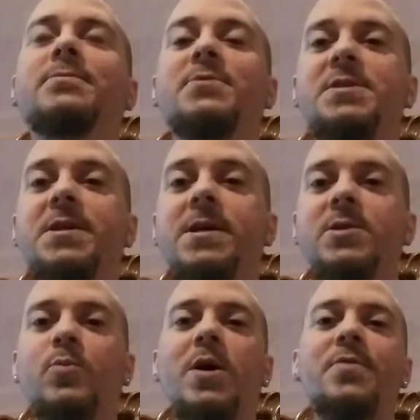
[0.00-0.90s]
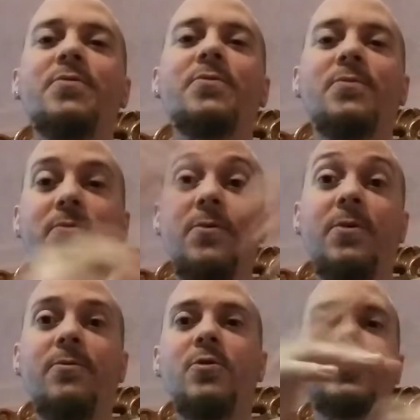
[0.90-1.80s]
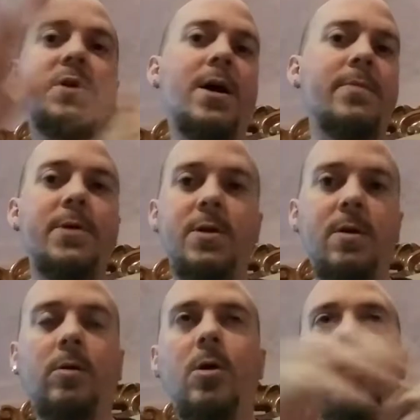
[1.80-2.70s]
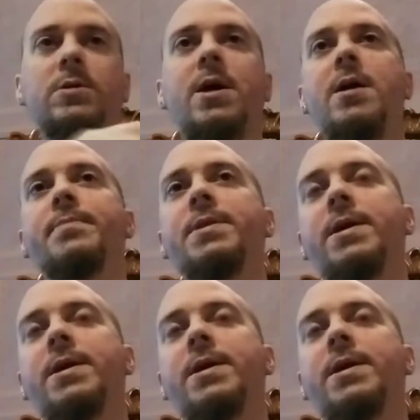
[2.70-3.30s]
visiting his wife for the first time in a long time,